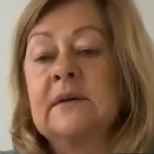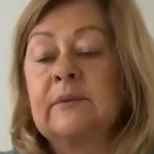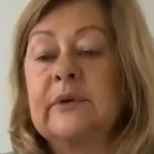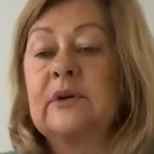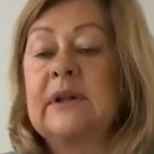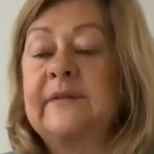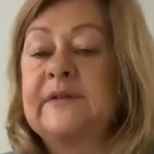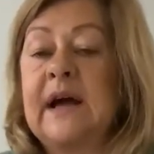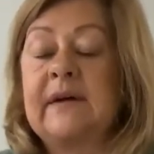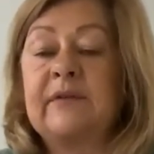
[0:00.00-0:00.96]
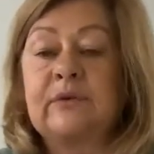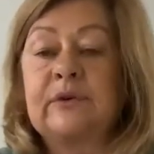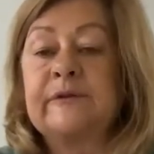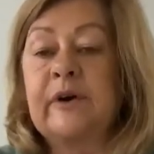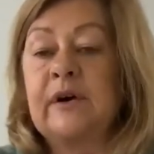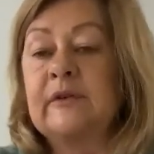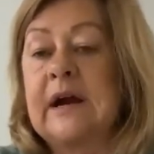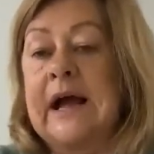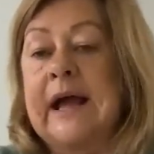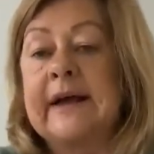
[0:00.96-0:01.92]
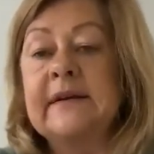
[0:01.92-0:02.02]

We all have to have a roof over our head